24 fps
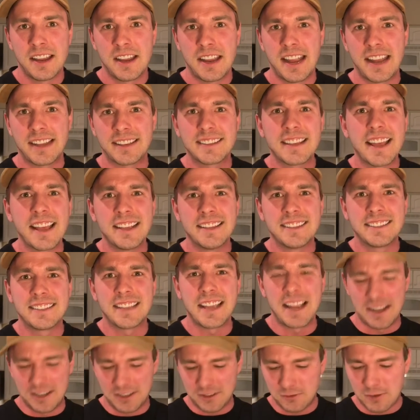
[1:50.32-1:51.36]
It says
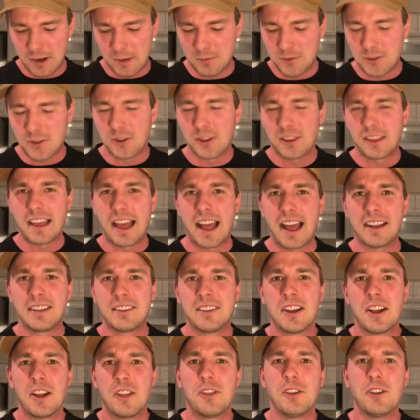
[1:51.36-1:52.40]
in Scripture
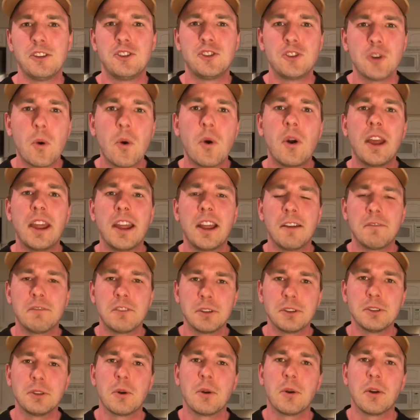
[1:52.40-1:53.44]
that the joy of the
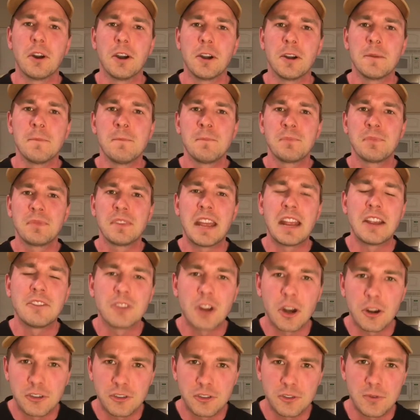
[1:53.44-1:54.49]
Lord is
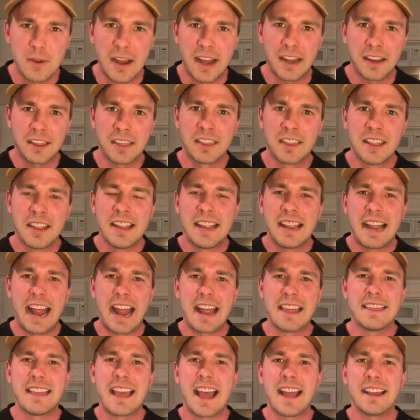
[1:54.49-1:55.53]
our strength,
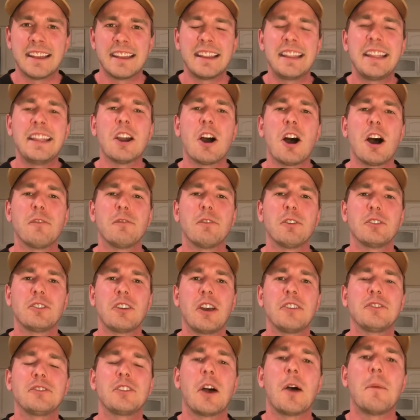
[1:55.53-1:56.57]
and that he offers
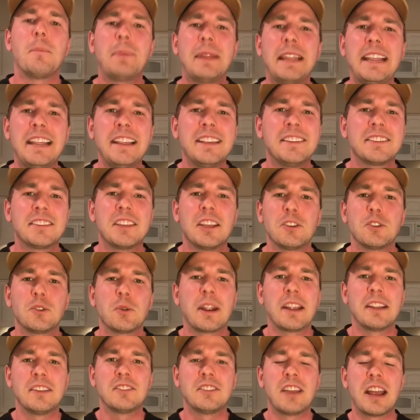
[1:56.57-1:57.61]
us a peace that
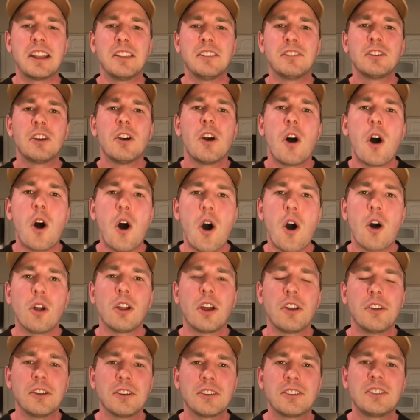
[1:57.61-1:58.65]
transcends all
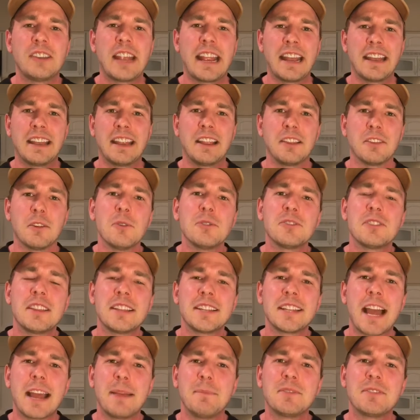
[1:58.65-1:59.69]
understanding. Those are the
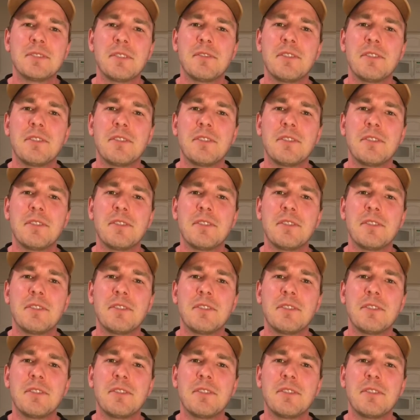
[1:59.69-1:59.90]
types of